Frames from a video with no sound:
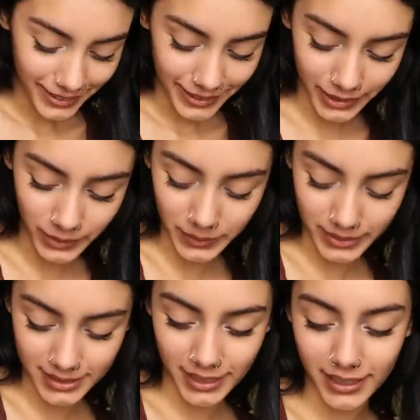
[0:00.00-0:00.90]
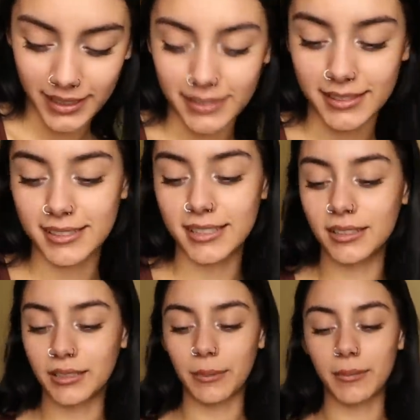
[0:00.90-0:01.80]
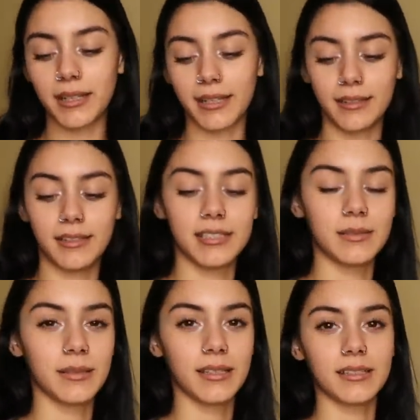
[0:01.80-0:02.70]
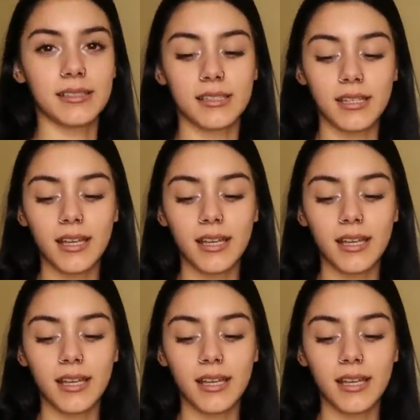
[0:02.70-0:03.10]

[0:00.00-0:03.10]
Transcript: Anyways, guys, I'm gonna end this because